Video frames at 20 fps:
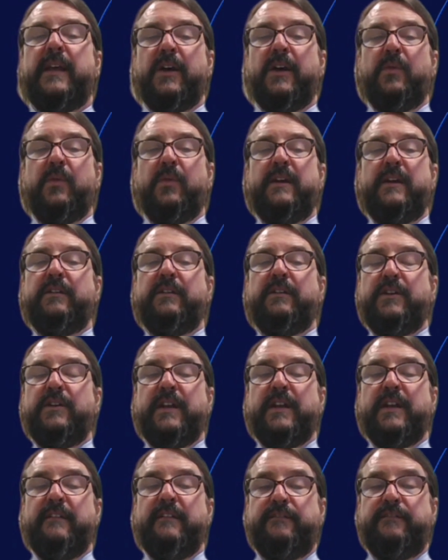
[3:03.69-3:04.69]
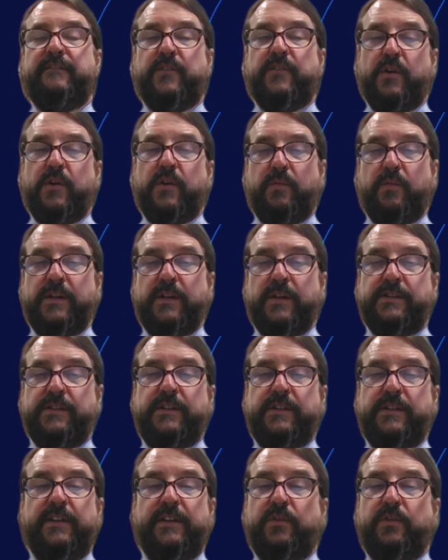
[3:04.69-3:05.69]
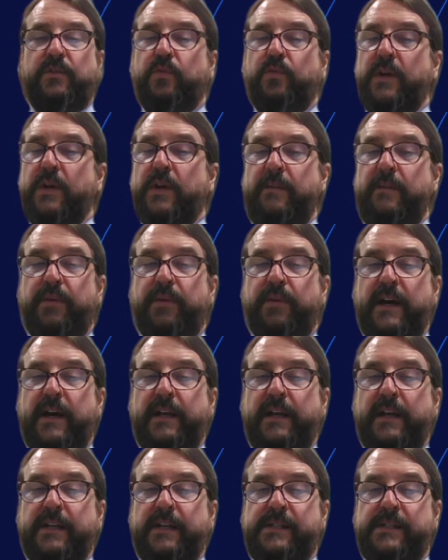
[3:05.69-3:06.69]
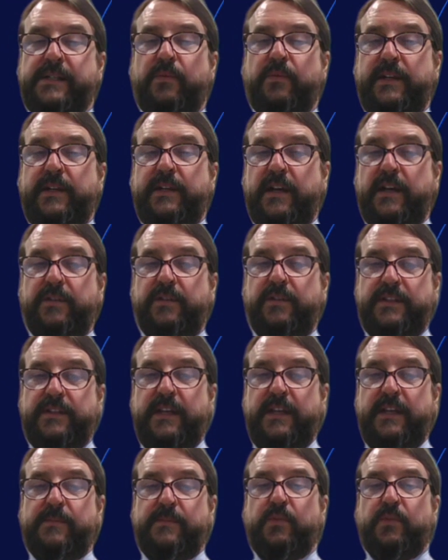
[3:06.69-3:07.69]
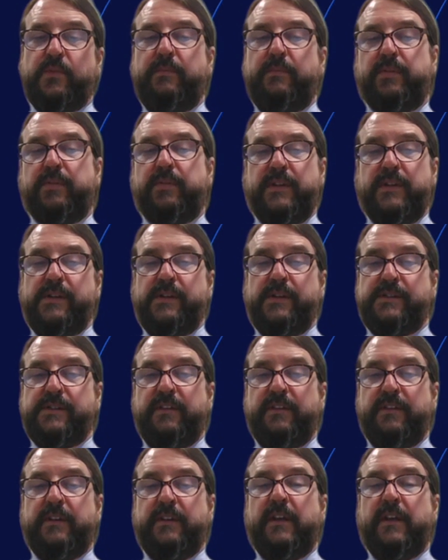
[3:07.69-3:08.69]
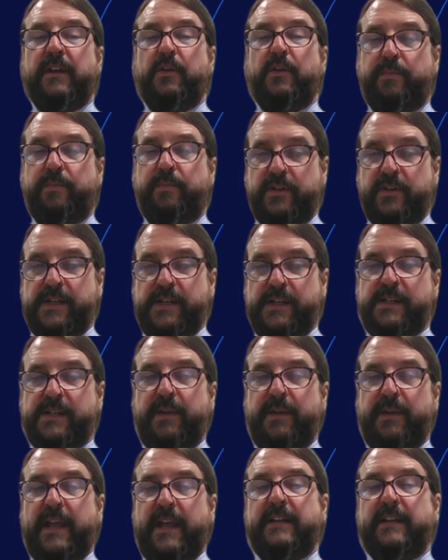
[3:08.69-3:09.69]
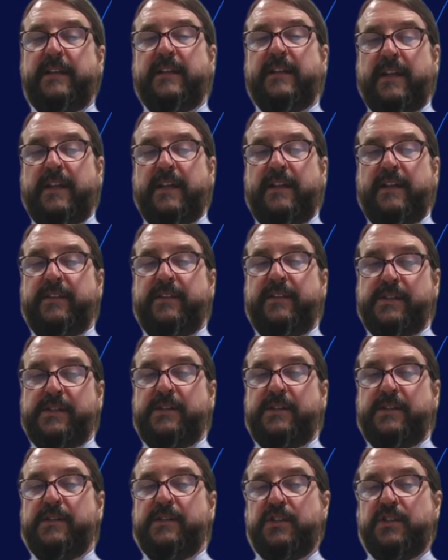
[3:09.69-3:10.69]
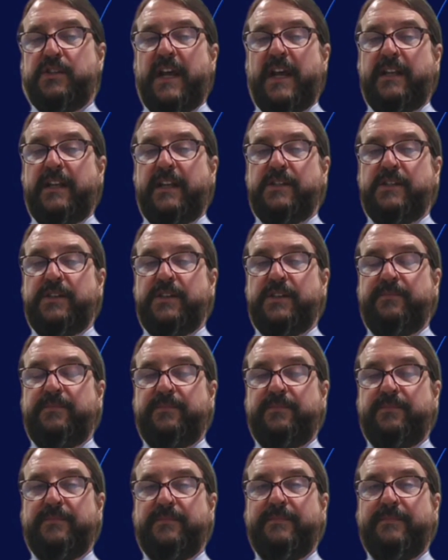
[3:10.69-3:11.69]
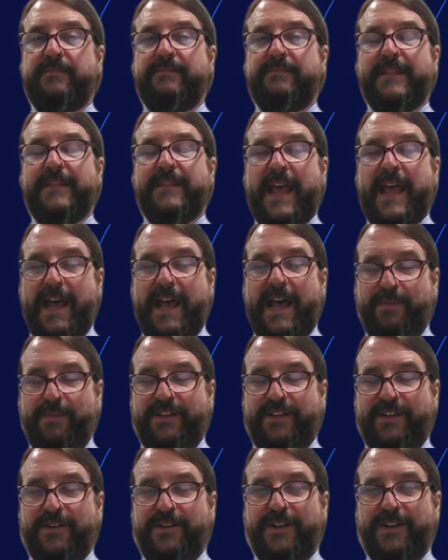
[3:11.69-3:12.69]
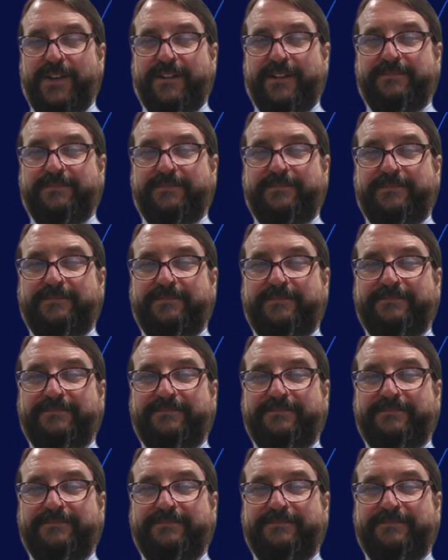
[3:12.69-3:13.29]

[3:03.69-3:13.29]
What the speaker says: We are looking forward to the great products that we know the teams will produce who participate in this year's challenge. Happy coding.